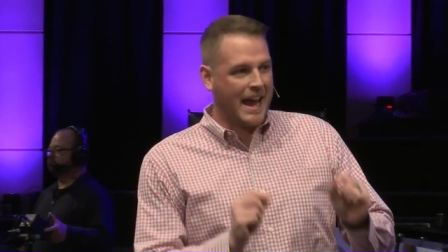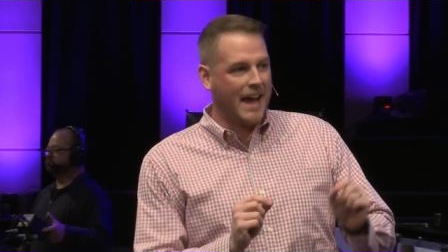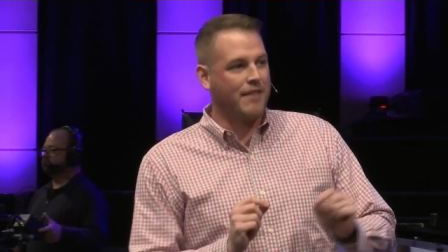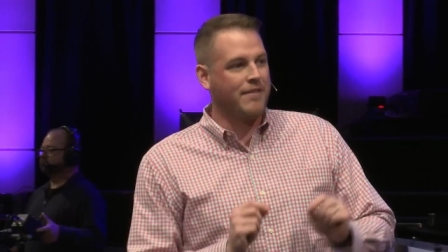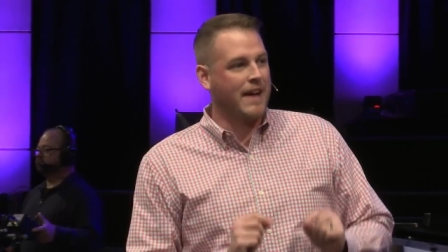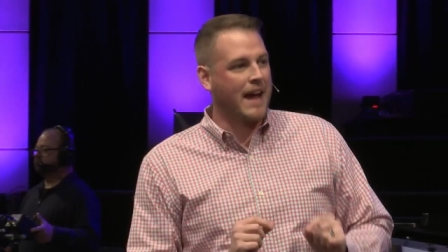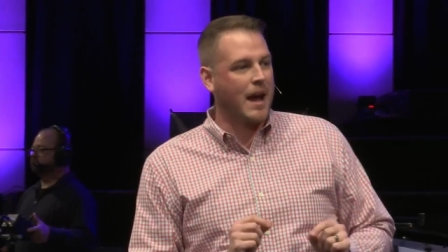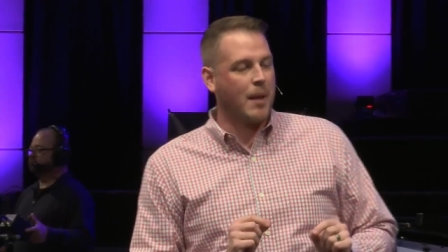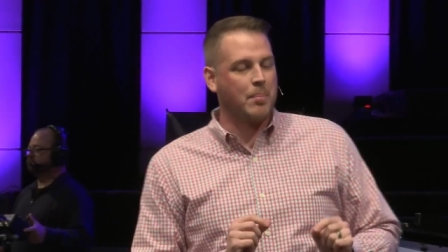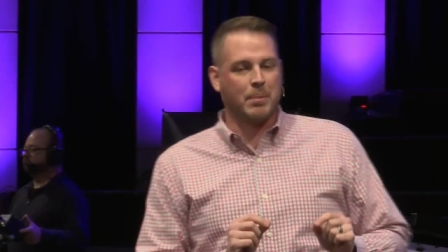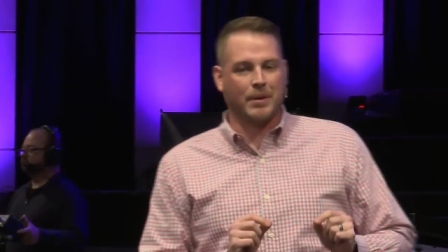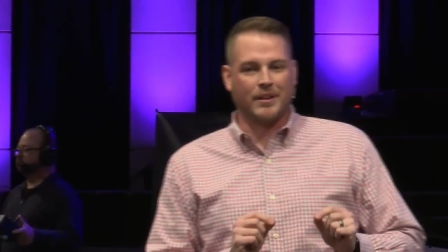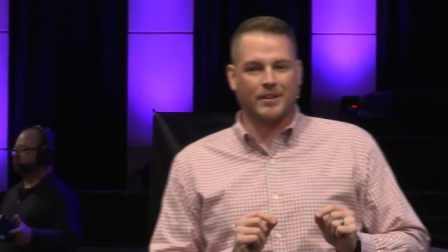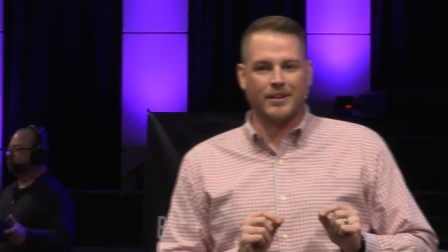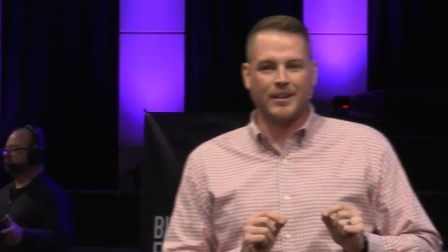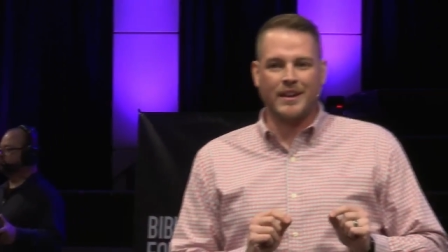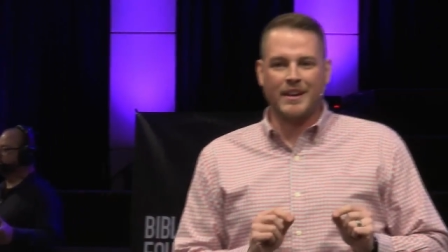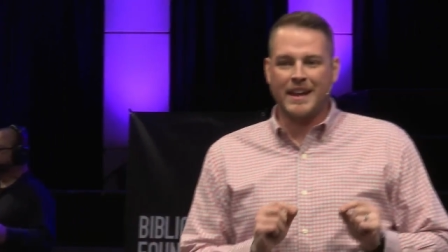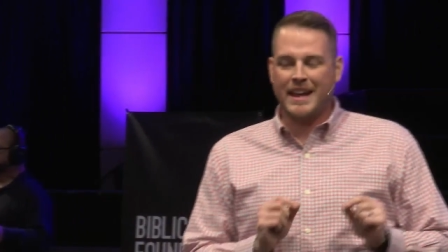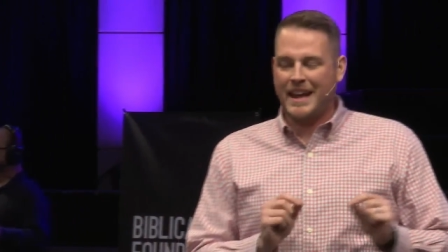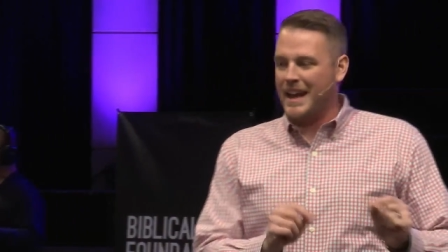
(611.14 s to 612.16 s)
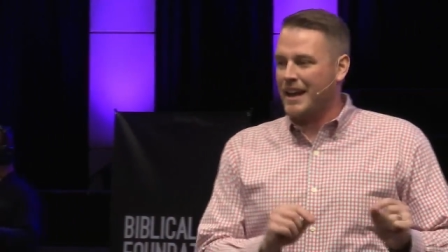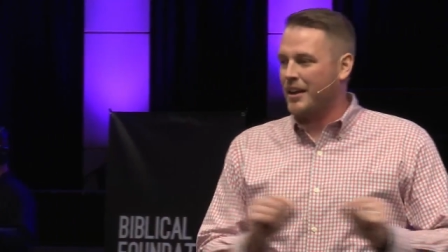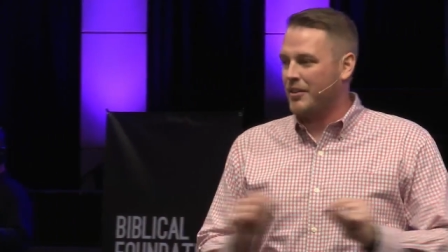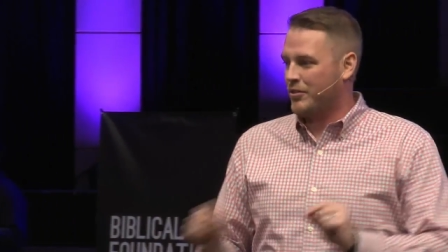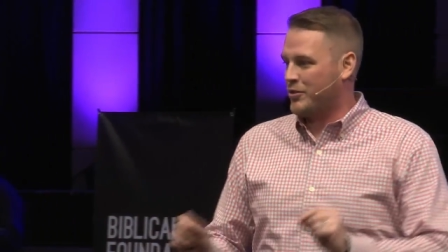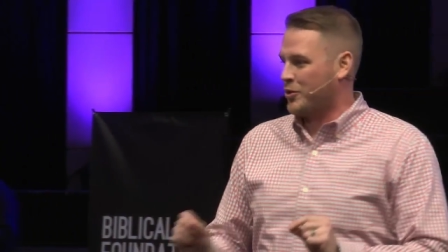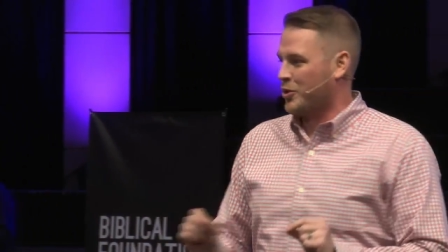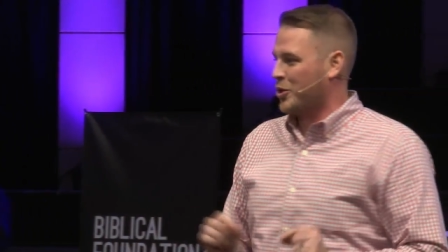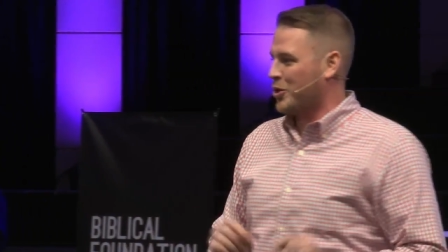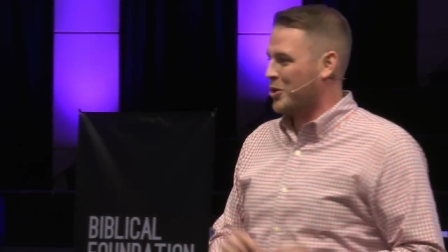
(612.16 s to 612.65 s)
have happened in
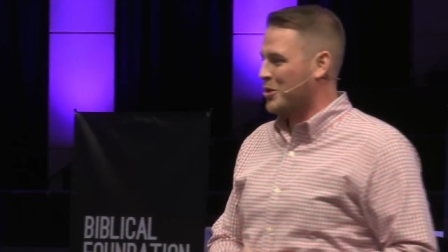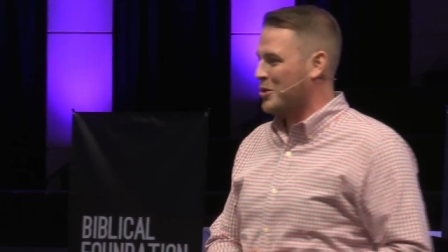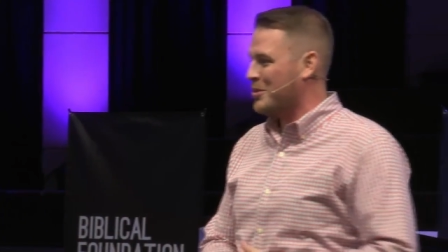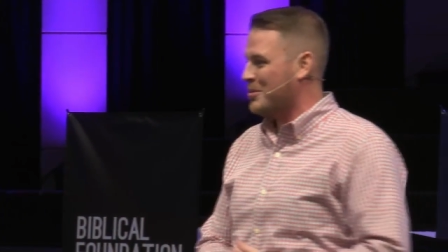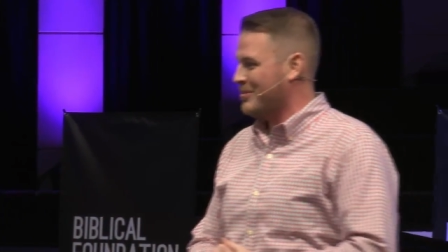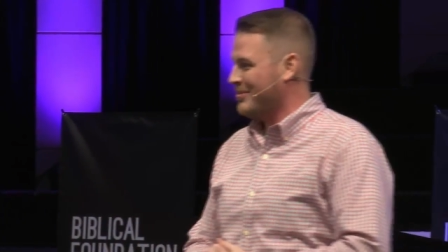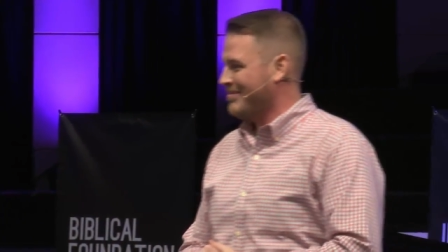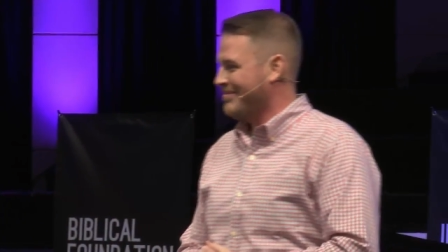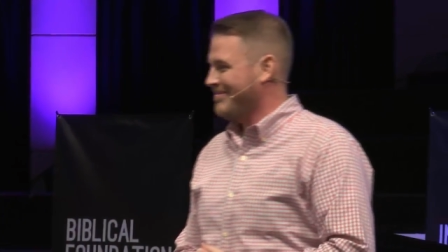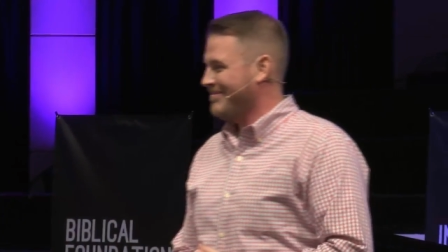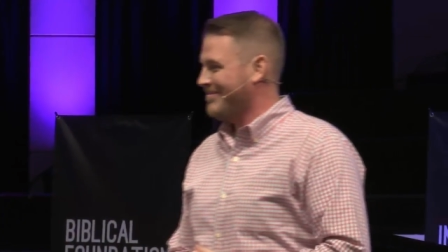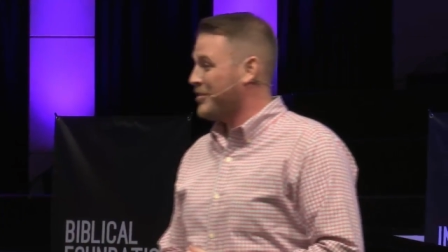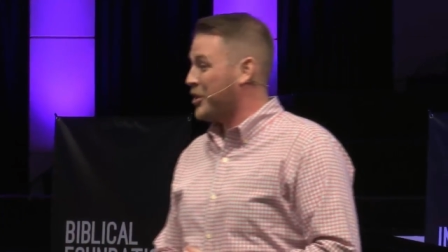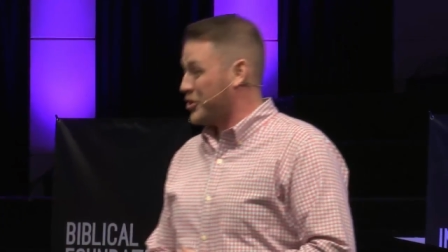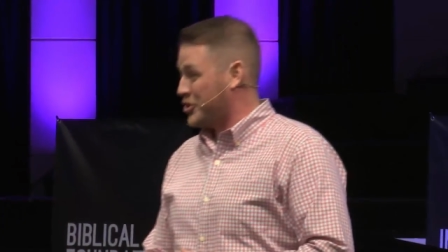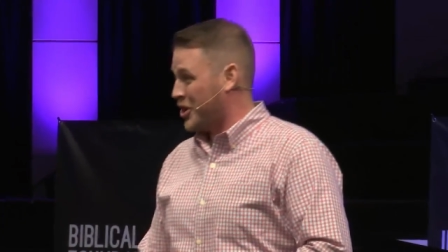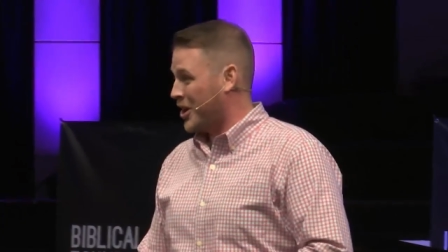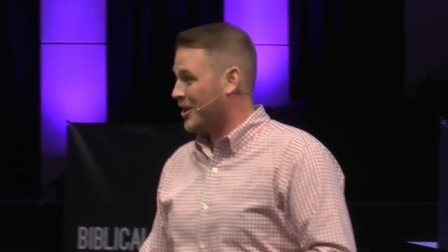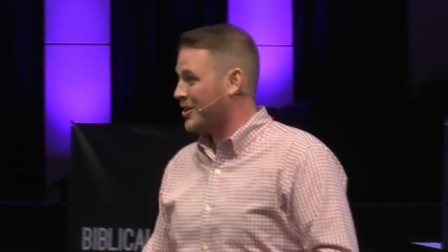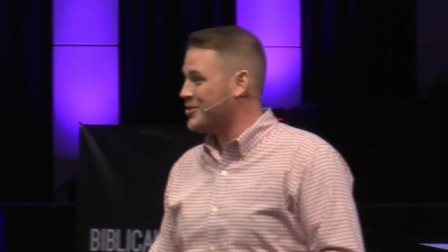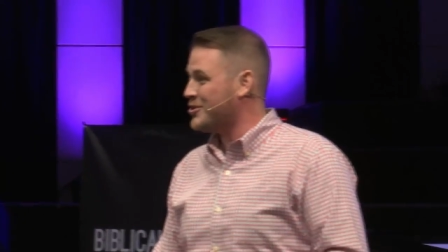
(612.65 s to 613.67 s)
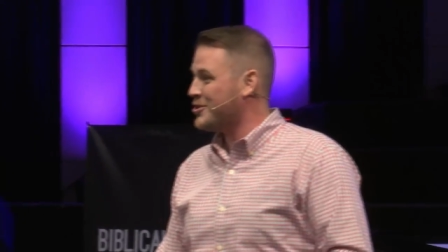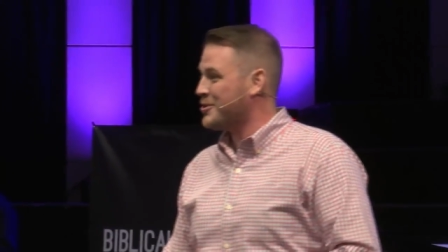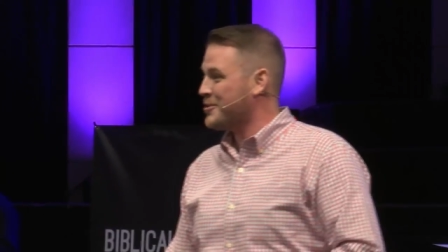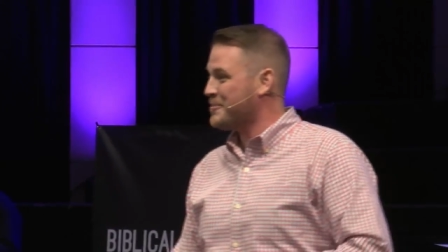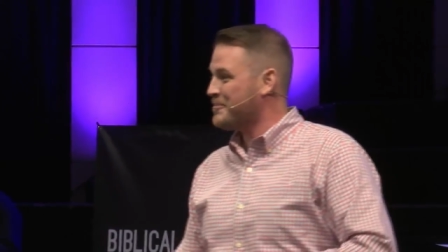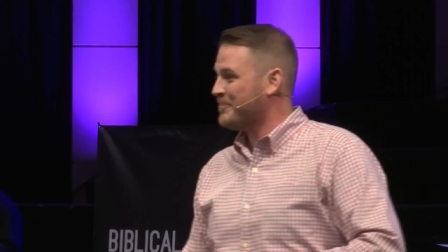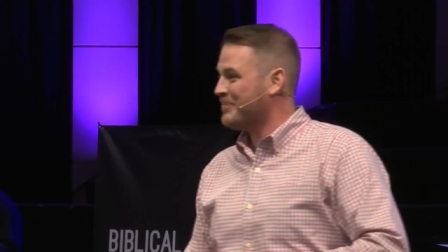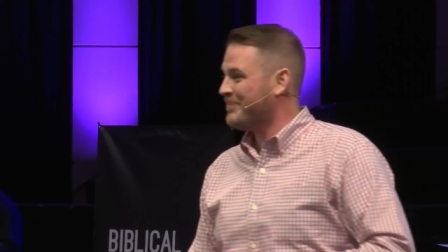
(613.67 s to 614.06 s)
and through the church.